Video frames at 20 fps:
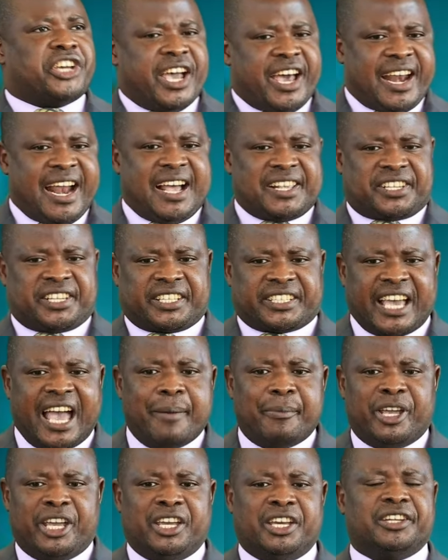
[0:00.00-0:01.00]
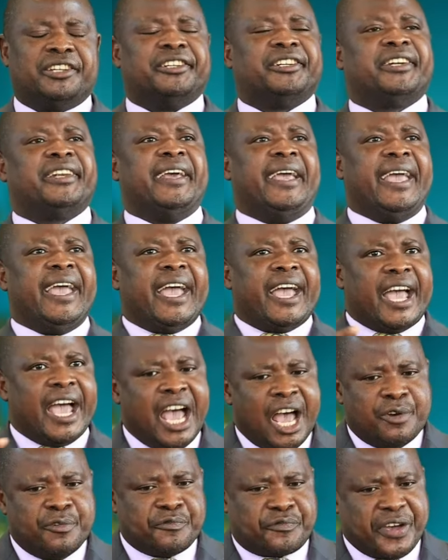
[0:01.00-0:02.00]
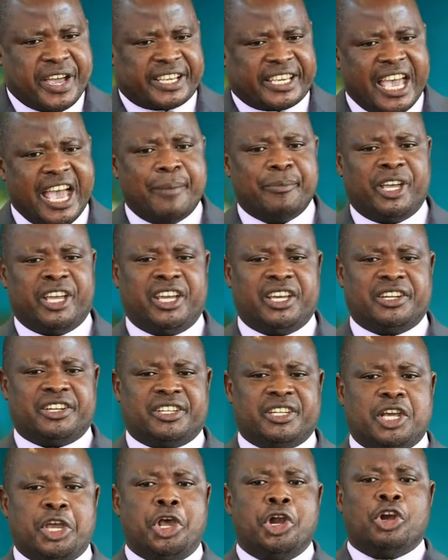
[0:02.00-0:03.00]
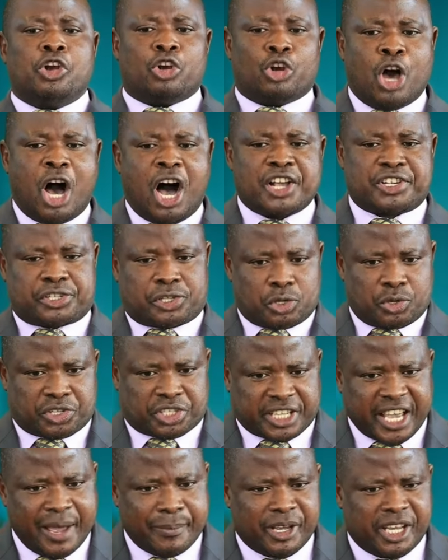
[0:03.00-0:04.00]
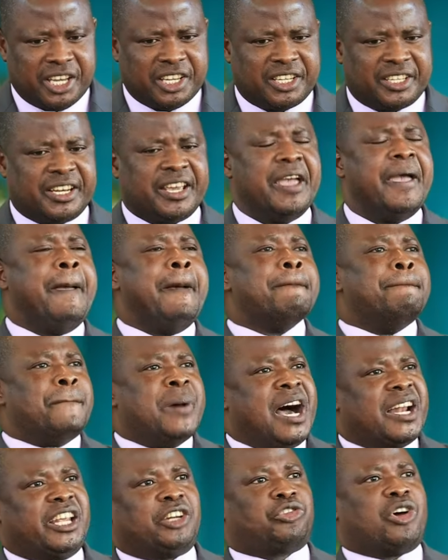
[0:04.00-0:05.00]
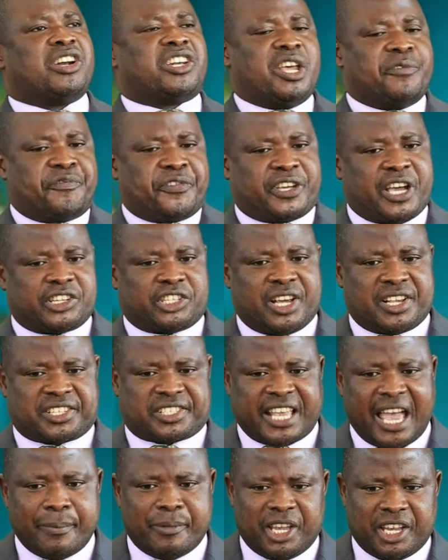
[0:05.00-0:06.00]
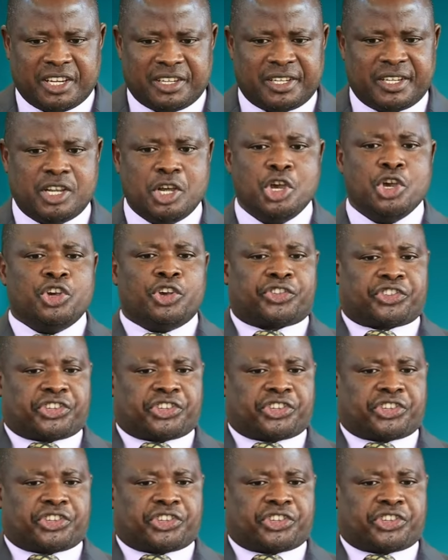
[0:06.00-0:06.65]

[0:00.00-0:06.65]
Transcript: Jairus came in envy came in, lawsuits came in, marital difficulties came in,